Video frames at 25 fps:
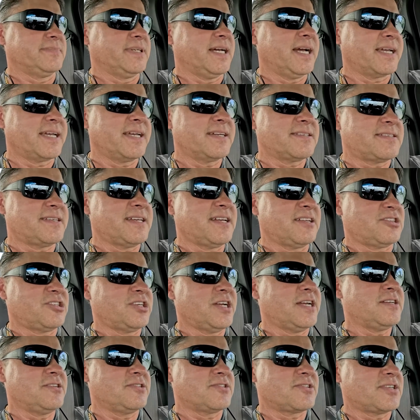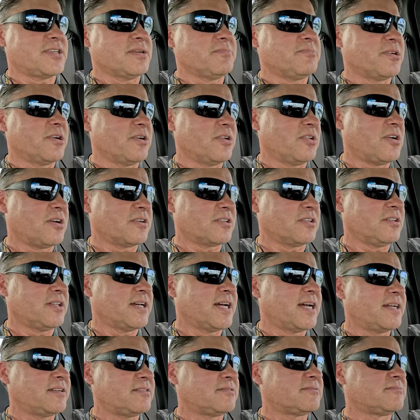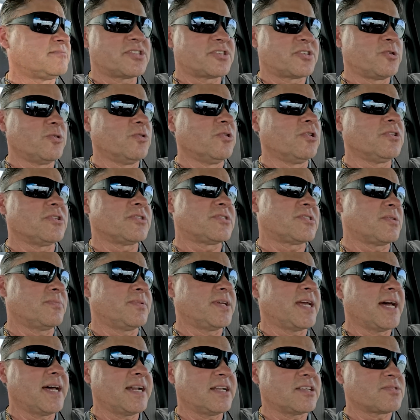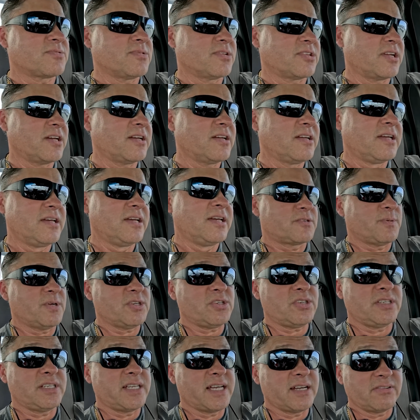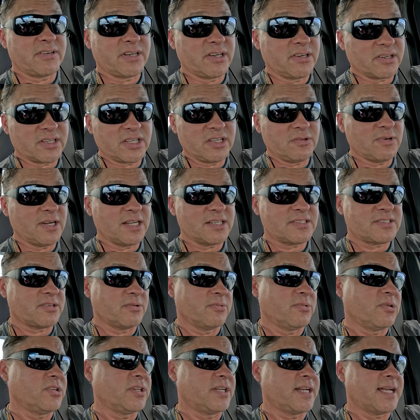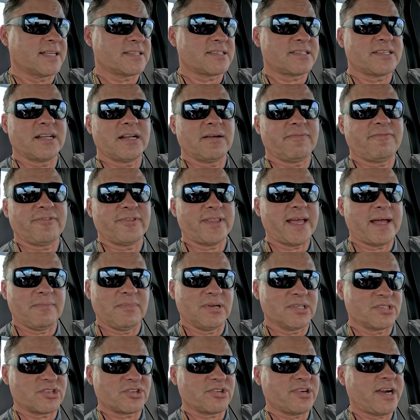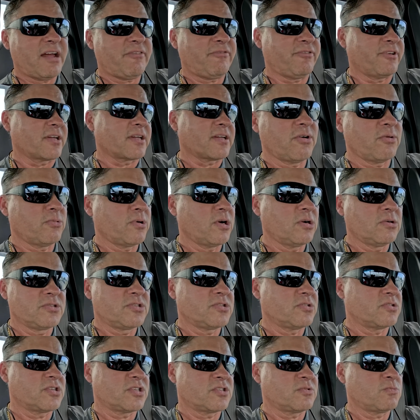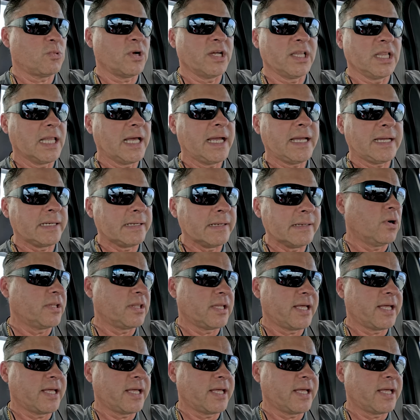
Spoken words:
I guess that changed somewhere along the line. These schools, to be honest with you, especially down here in Key West, they're really not set up for that much traffic. The roads are just one lane